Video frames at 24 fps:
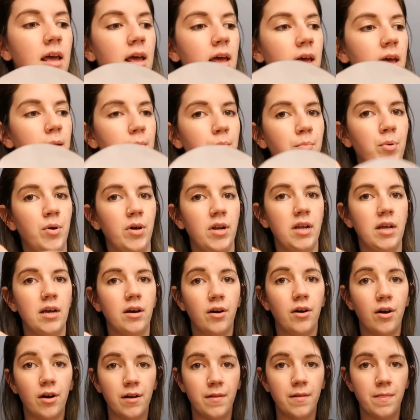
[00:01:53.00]
and put it
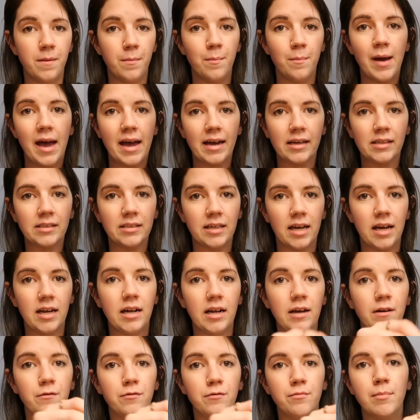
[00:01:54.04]
on the back side
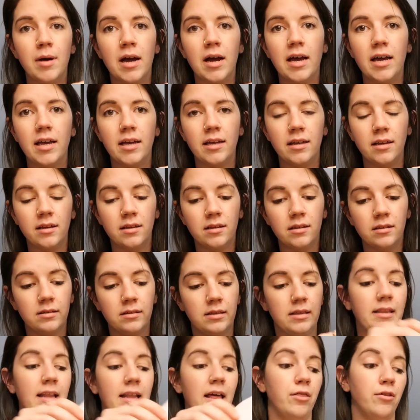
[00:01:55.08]
of my
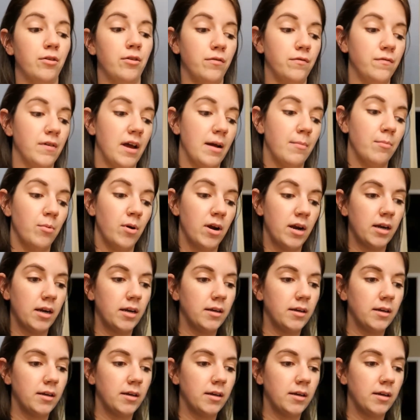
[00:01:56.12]
leather fabric.